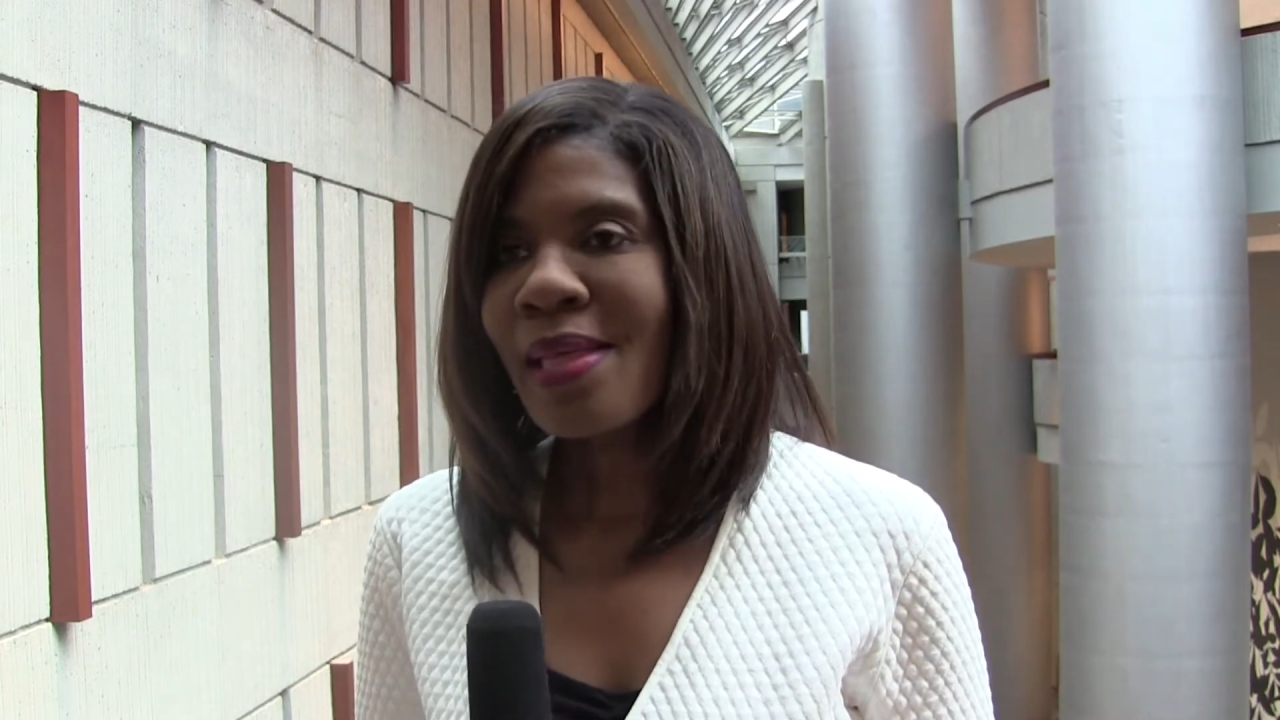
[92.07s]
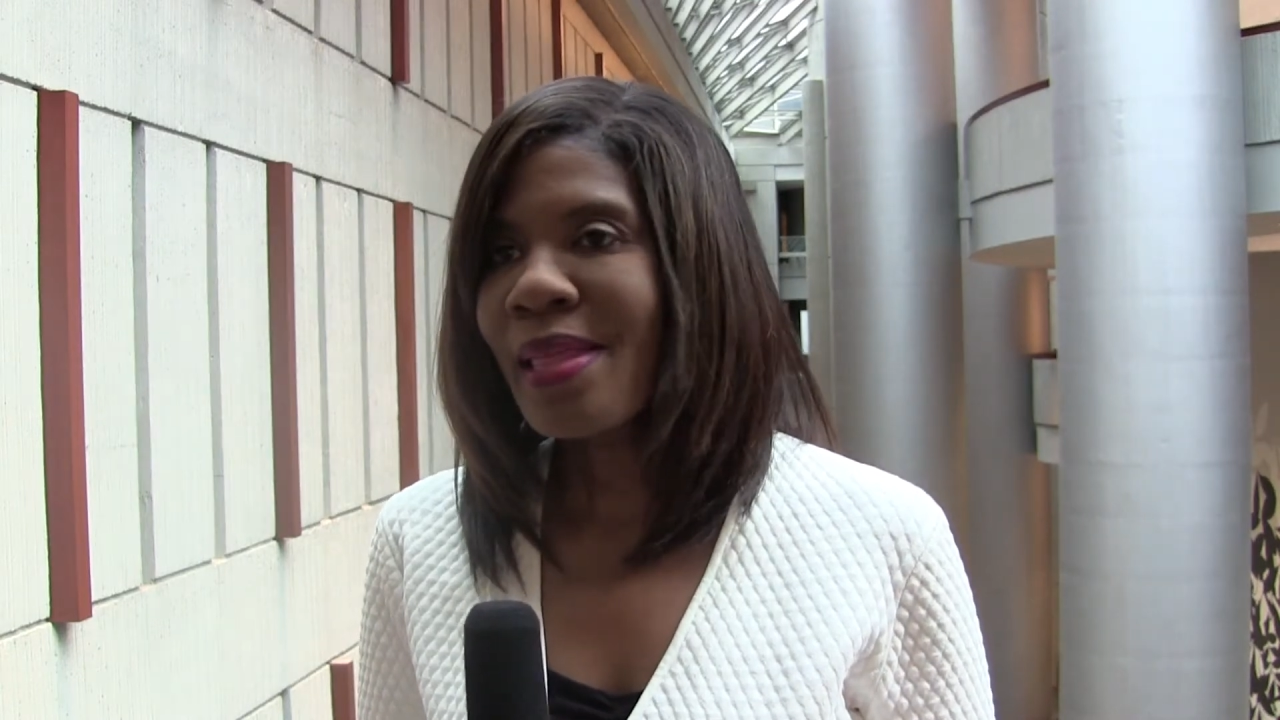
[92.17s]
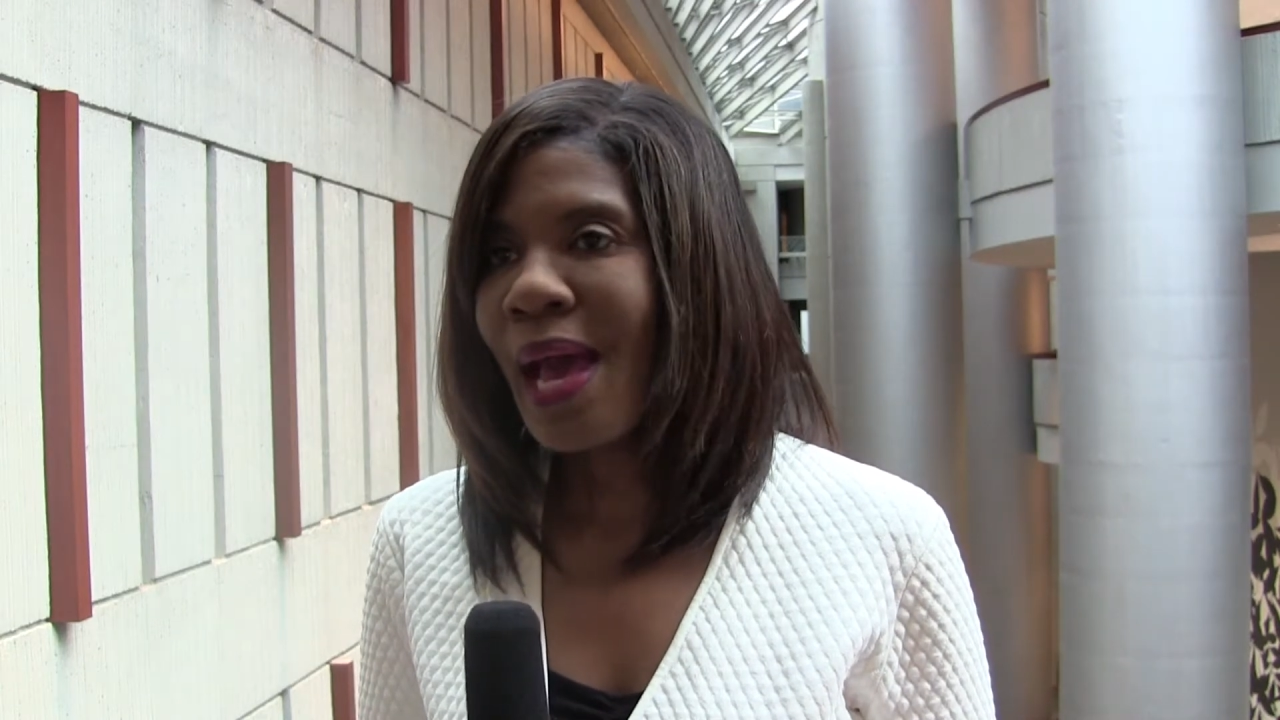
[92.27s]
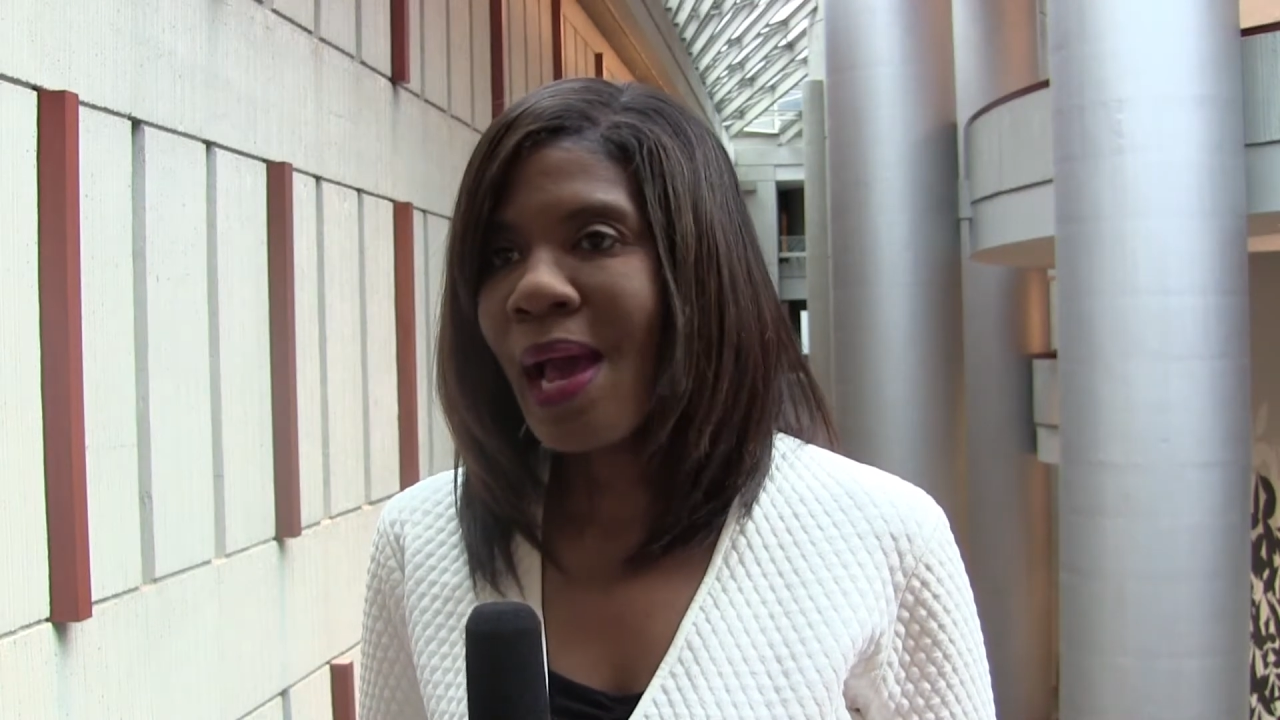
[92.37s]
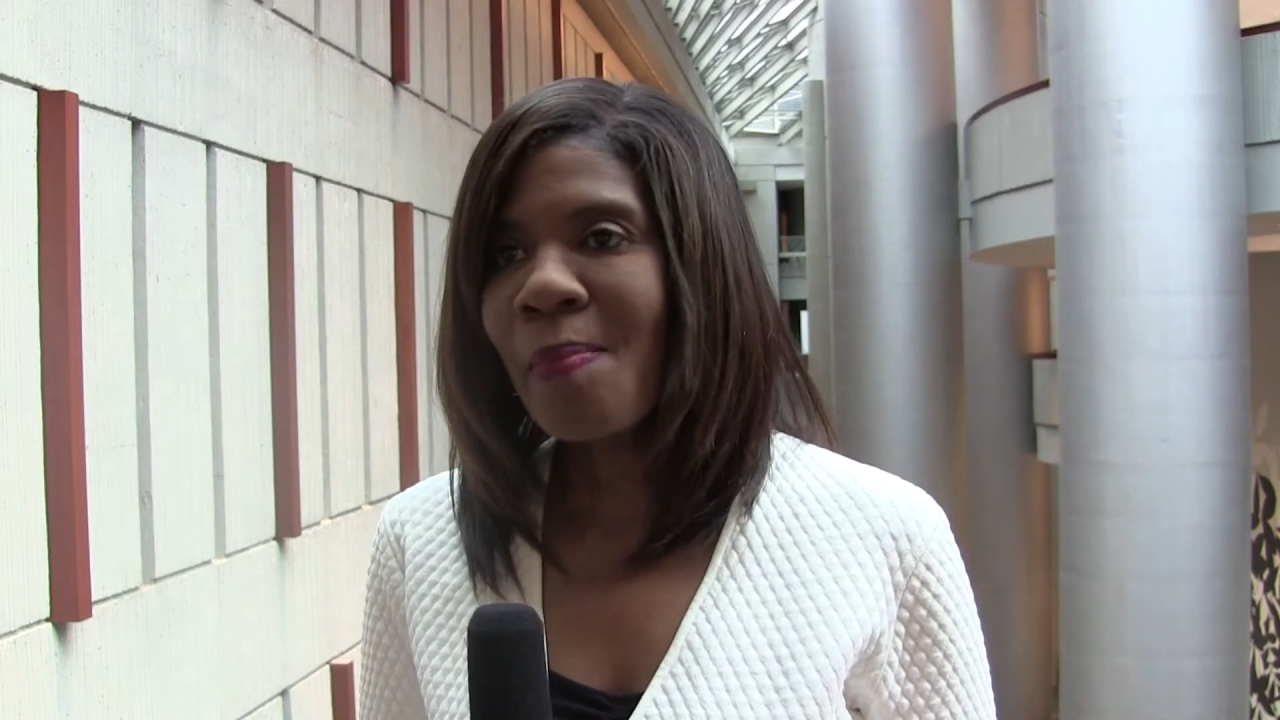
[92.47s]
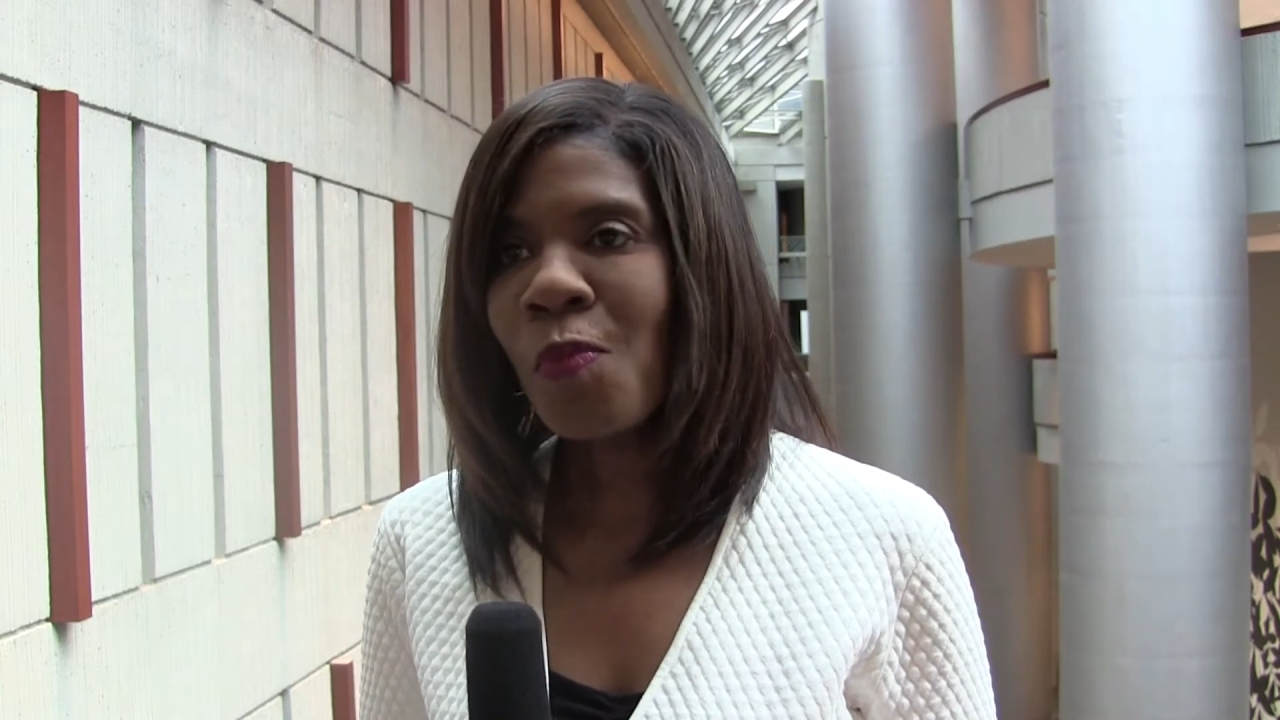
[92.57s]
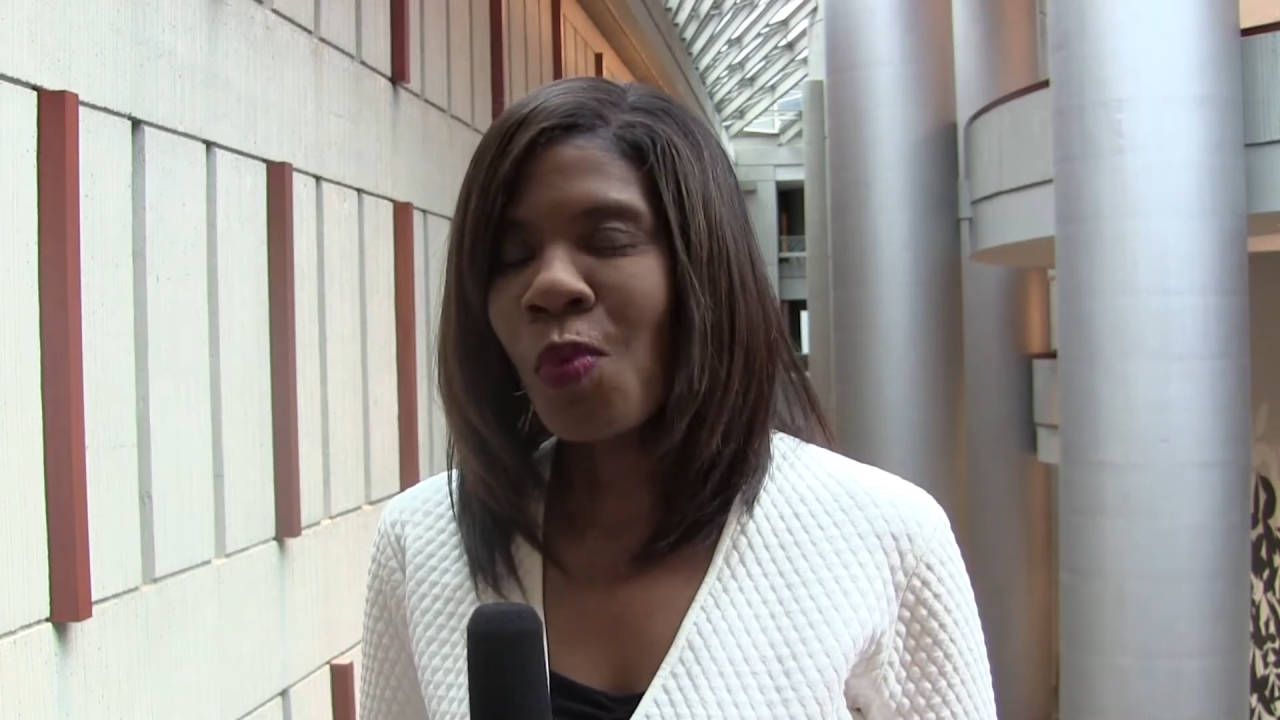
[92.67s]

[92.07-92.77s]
that